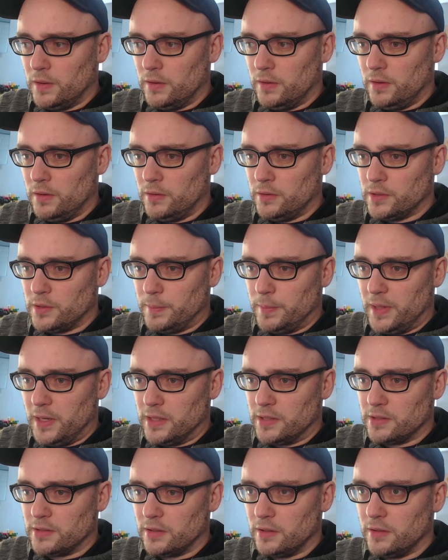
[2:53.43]
Oh, it's
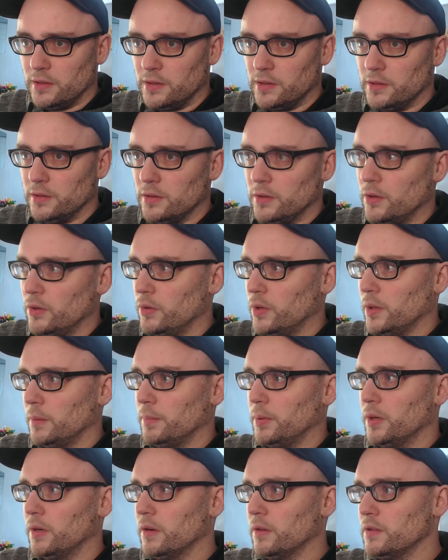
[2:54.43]
past all the annoying
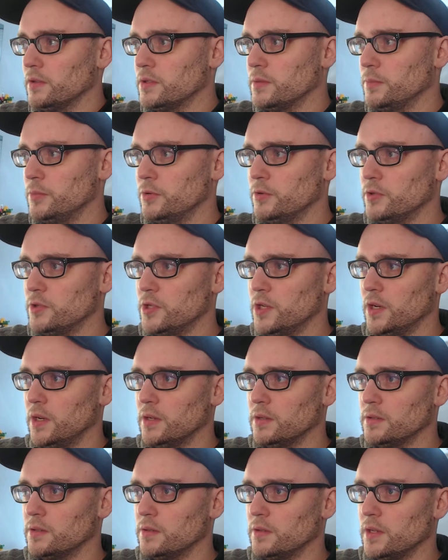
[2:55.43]
part of the smooth
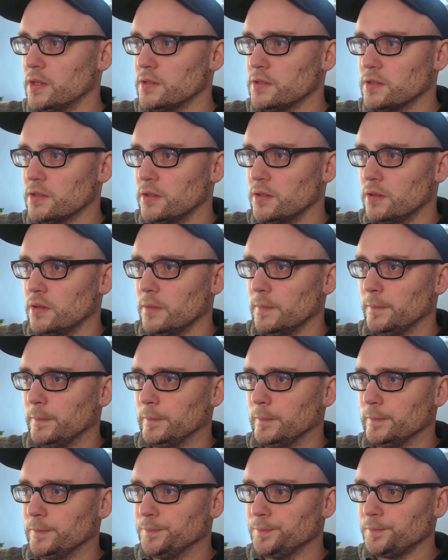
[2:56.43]
jazz, so that's good.
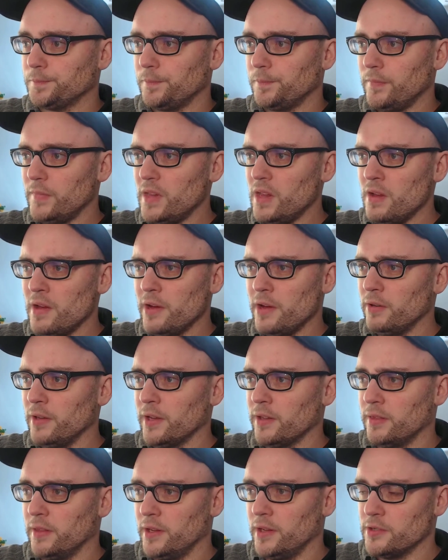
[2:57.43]
I don't
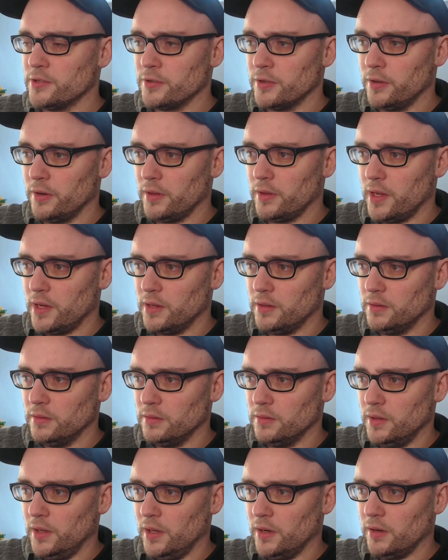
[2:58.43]
like the intro to that
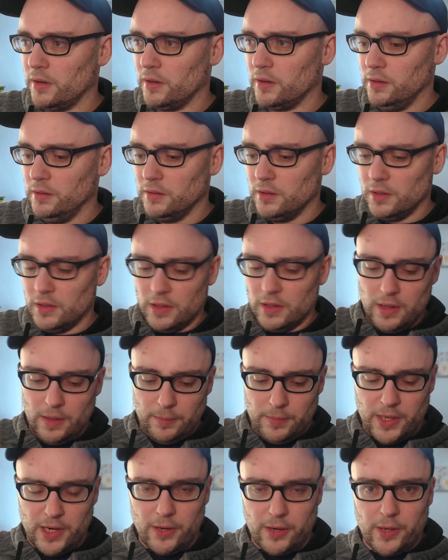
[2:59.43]
at all.
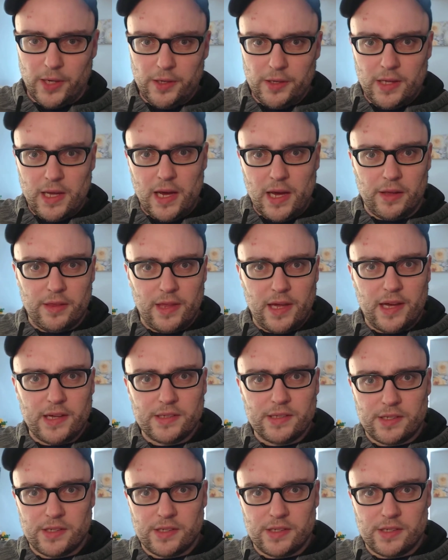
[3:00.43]
But anyway, yeah, I